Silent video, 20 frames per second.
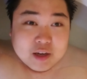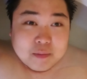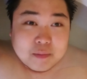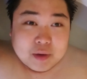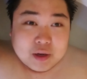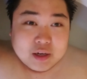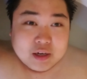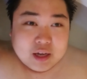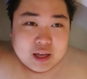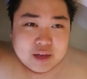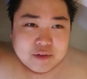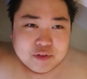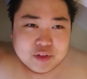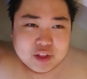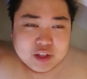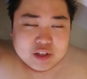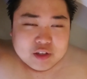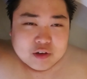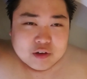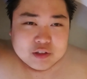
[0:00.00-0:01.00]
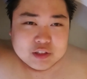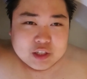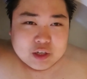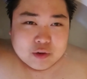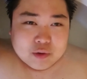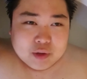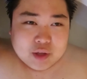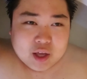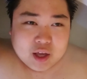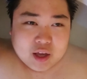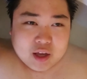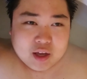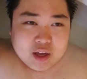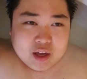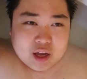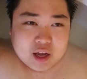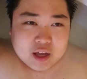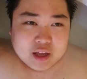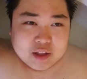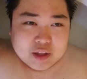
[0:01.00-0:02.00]
But everything turns out okay.
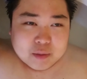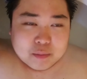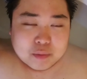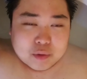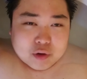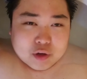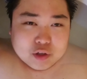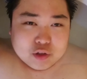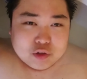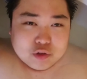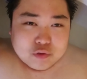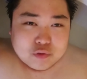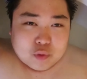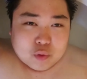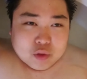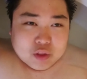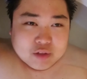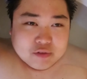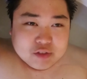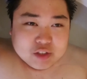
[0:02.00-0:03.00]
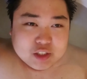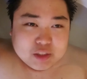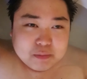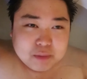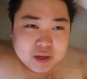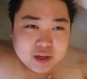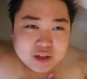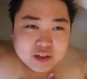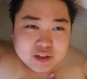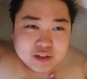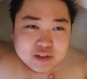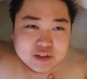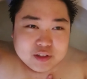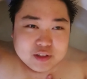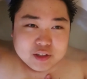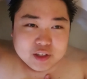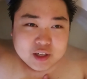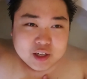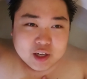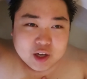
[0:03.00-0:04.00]
I end up burning 2 4th level
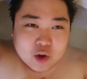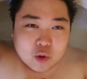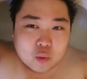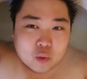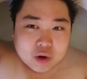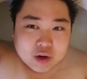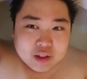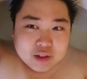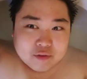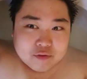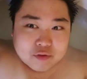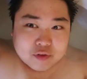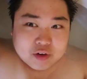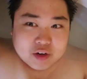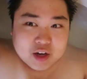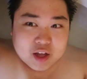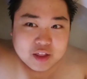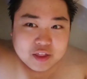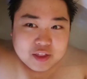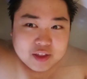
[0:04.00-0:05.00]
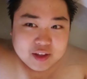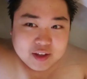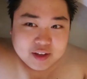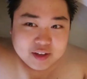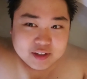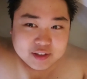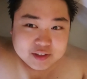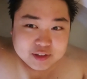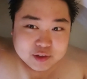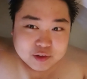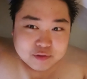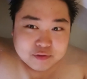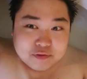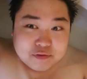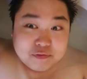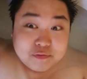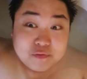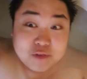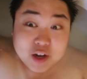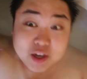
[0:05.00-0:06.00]
spells. One of them for nothing, so
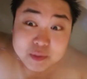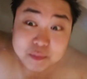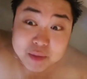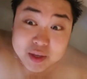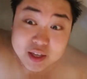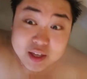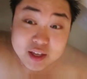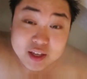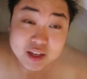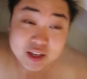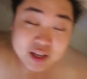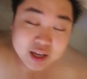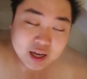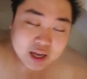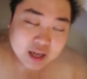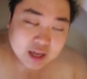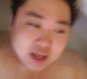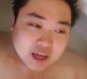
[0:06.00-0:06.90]
fuck me.